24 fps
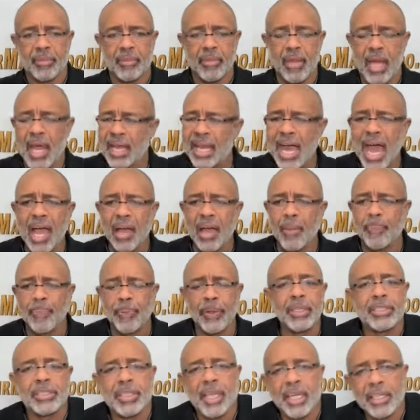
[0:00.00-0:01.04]
And I
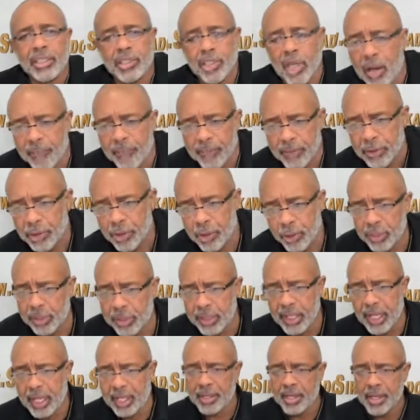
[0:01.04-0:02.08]
appreciate y'all for tuning
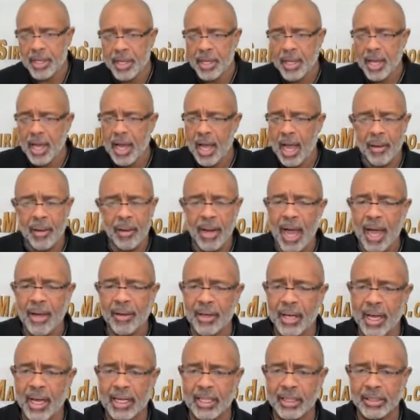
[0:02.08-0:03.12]
in.
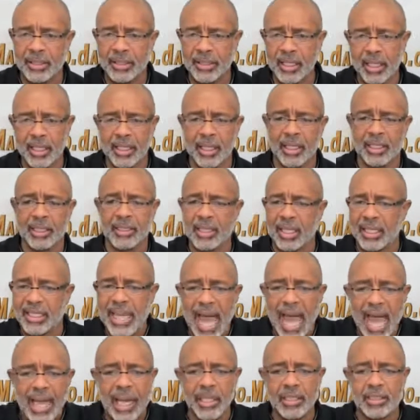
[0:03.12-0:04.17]
I can see that
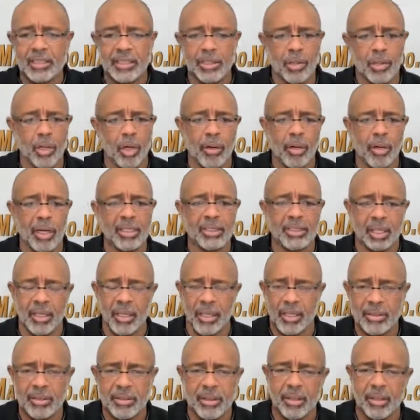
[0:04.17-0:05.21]
tonight is
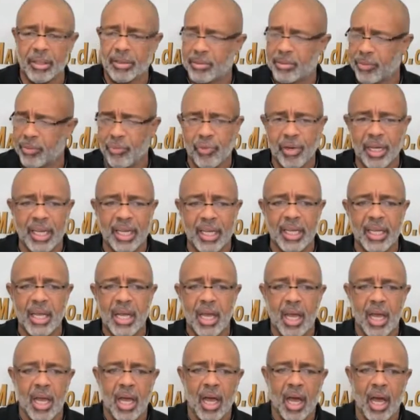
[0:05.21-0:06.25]
really
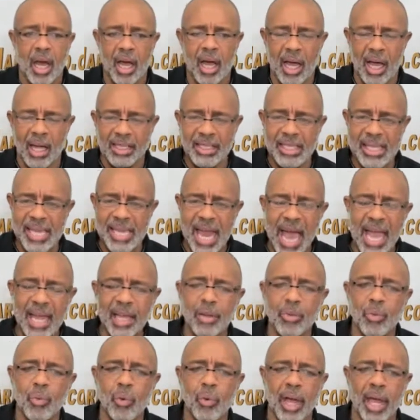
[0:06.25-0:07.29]
a
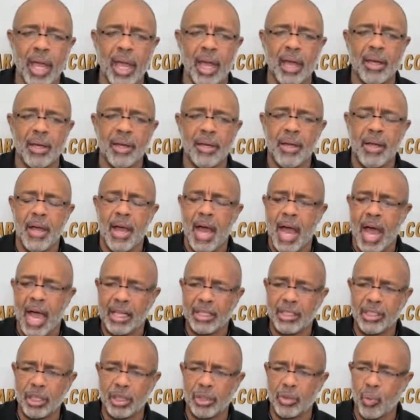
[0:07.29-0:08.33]
night where I
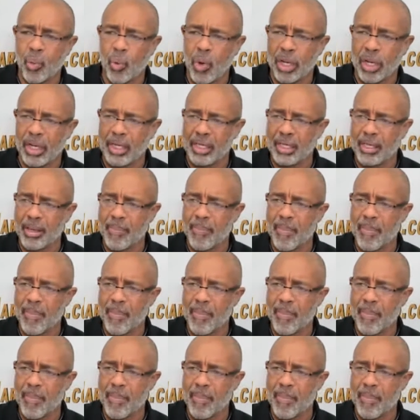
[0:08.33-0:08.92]
just wanted to